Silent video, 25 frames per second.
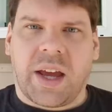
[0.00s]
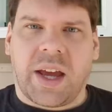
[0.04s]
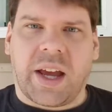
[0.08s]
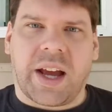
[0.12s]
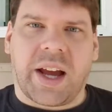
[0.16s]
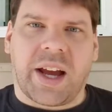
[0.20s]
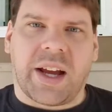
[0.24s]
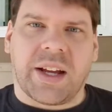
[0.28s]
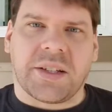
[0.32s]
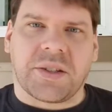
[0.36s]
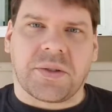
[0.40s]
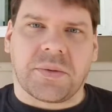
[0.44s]
Hey
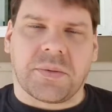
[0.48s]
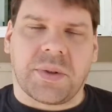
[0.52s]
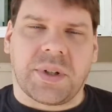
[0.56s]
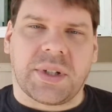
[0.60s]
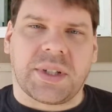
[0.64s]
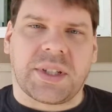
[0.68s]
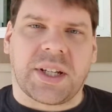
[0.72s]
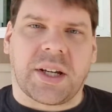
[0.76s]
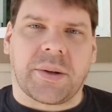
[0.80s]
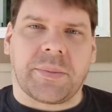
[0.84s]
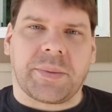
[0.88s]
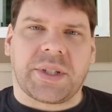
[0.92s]
guys,
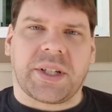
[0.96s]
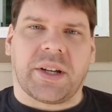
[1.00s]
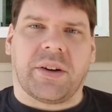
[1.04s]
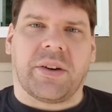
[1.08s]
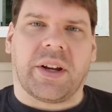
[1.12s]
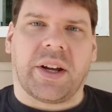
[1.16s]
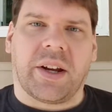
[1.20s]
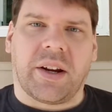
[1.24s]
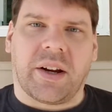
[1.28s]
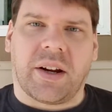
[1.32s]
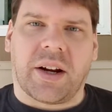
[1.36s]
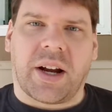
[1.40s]
what's up? Cell
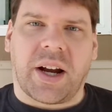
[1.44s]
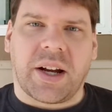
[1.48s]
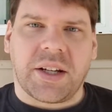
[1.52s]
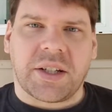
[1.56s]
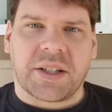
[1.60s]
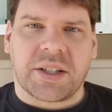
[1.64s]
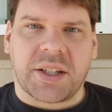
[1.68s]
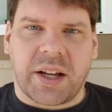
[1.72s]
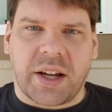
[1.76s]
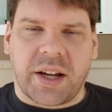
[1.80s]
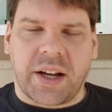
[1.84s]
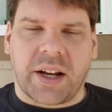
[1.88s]
here. I
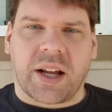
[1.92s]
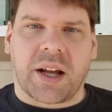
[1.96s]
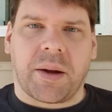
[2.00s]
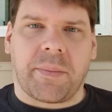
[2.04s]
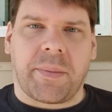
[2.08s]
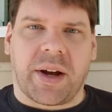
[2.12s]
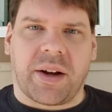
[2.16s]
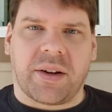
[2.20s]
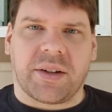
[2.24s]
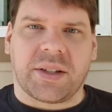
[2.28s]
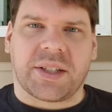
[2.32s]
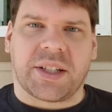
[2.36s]
just thought I'd
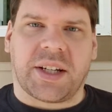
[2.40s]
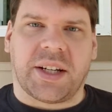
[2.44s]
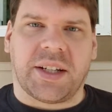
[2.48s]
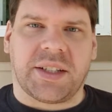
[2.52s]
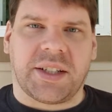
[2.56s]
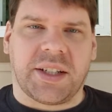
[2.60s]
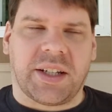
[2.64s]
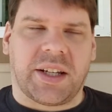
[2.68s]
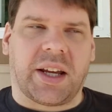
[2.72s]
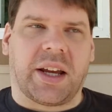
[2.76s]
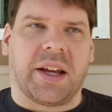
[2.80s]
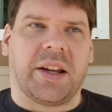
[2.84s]
come outside
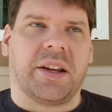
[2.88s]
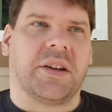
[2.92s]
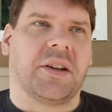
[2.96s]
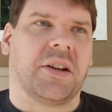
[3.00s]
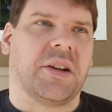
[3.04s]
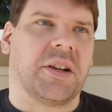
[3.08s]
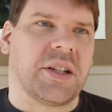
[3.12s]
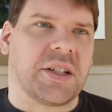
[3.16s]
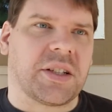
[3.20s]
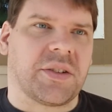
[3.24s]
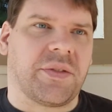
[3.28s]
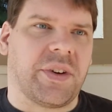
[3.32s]
today to
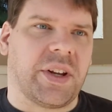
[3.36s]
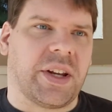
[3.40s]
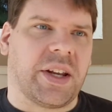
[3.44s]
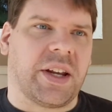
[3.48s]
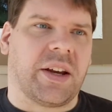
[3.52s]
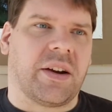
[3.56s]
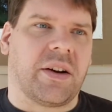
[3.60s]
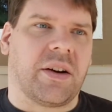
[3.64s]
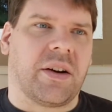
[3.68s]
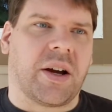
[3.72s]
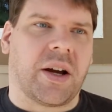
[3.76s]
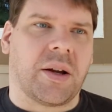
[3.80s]
do this
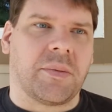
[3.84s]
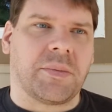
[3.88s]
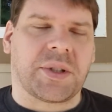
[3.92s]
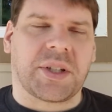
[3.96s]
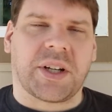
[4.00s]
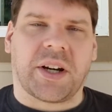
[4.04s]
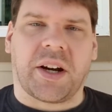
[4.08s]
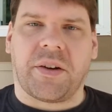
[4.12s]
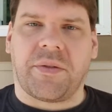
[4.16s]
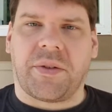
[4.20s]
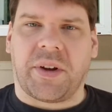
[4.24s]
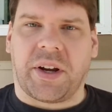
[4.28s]
video. I'm
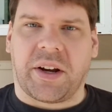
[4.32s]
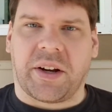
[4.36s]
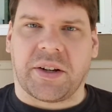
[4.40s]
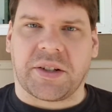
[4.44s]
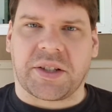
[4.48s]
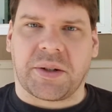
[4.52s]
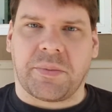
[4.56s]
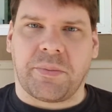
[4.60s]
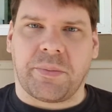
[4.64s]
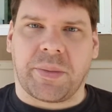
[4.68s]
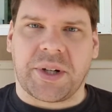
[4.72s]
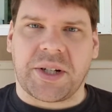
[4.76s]
sorry if you hear
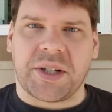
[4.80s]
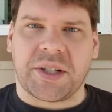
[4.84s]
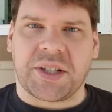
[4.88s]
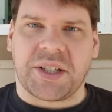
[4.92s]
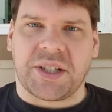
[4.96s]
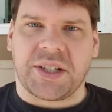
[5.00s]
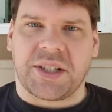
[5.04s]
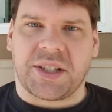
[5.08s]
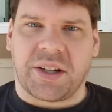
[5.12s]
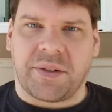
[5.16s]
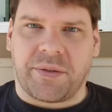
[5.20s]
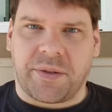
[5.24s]
some birds
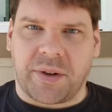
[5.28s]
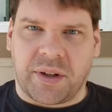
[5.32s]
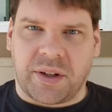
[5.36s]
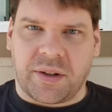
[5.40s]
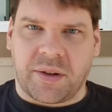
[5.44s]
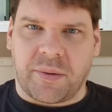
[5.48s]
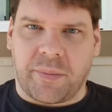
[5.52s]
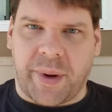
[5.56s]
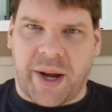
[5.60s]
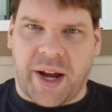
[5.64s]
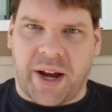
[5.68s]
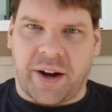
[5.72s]
and stuff
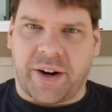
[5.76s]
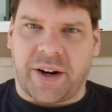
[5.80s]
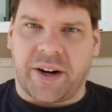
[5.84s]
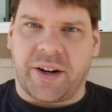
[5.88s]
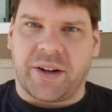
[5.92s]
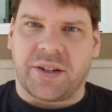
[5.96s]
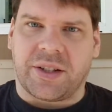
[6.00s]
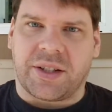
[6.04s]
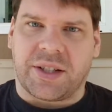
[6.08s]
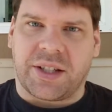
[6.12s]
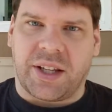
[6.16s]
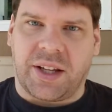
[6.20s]
in the
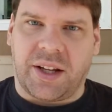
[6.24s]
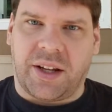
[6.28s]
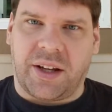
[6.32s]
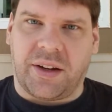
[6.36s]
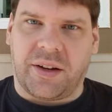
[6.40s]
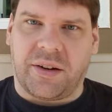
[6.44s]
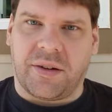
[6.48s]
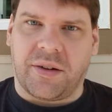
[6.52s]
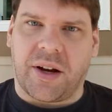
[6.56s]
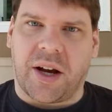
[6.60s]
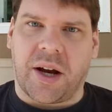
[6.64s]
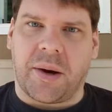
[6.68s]
background. It's
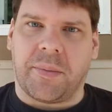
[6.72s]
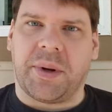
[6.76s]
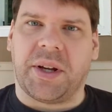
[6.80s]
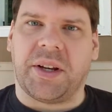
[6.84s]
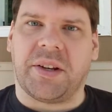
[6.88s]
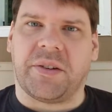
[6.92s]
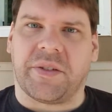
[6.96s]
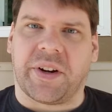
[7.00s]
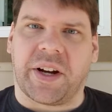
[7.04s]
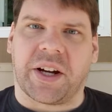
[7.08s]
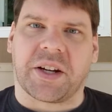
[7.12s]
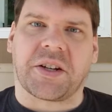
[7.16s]
the
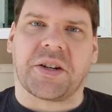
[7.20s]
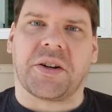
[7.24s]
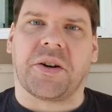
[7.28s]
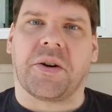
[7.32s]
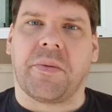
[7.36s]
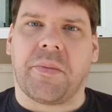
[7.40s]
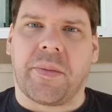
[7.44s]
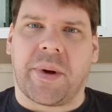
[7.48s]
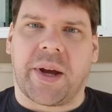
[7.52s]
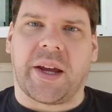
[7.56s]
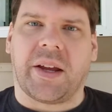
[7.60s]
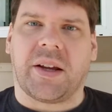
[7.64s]

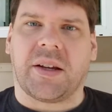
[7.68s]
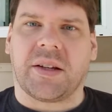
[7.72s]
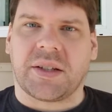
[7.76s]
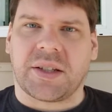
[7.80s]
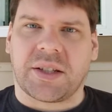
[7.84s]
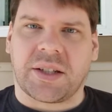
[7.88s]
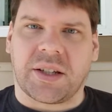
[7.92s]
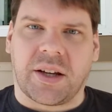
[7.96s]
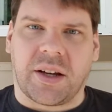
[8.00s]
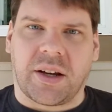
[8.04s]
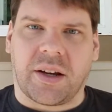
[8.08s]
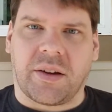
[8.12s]
omnidirectional
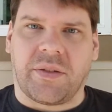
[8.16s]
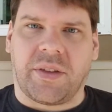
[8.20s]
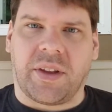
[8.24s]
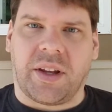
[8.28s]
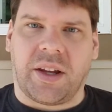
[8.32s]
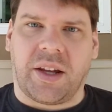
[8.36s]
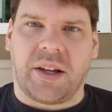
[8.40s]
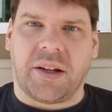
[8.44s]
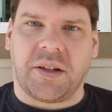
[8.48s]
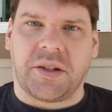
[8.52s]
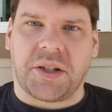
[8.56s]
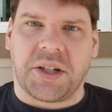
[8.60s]
mics of
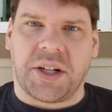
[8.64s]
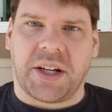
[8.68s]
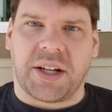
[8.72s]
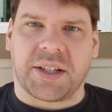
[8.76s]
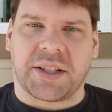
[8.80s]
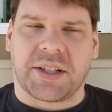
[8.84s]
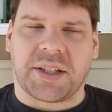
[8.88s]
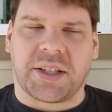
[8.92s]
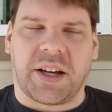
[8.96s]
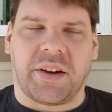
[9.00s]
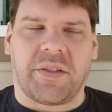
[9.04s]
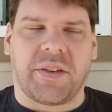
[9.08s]
the
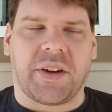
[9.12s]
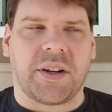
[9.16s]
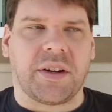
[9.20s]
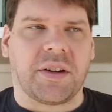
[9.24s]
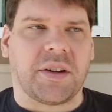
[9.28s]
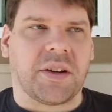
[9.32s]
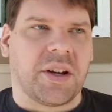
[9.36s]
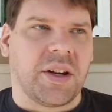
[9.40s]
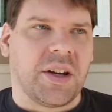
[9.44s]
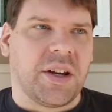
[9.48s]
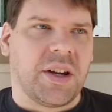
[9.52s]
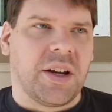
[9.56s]
GS7.
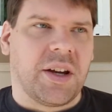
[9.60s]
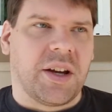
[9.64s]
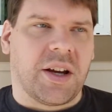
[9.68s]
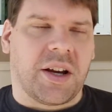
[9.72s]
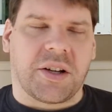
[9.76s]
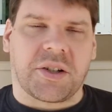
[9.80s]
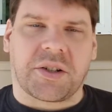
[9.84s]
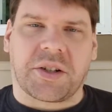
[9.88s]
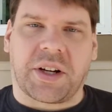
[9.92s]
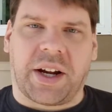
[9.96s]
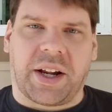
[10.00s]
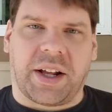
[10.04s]

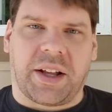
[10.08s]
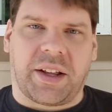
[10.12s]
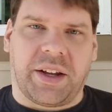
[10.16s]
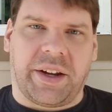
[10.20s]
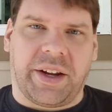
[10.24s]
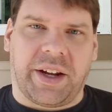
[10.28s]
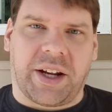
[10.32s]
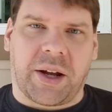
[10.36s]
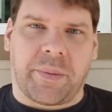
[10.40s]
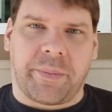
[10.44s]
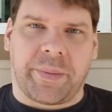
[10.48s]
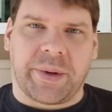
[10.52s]
I'll try to
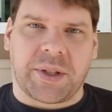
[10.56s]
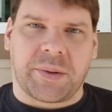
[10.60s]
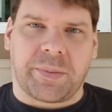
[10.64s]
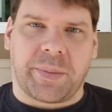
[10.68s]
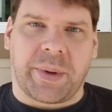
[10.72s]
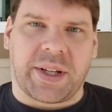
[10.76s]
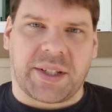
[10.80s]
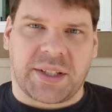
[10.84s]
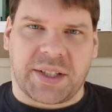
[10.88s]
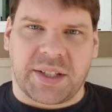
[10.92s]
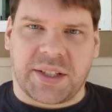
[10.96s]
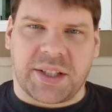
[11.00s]
clean it up as
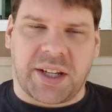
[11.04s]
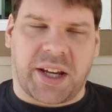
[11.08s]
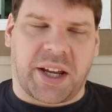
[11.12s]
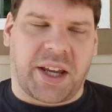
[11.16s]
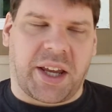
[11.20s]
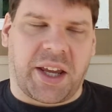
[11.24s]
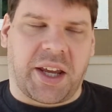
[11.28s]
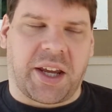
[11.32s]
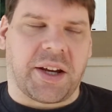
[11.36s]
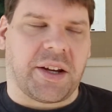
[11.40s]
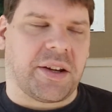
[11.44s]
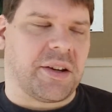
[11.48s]
best as I
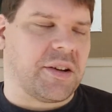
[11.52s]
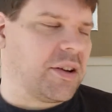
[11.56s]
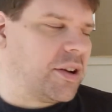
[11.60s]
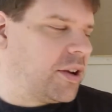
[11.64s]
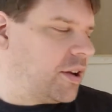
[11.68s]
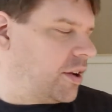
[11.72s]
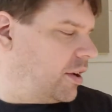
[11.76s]
can.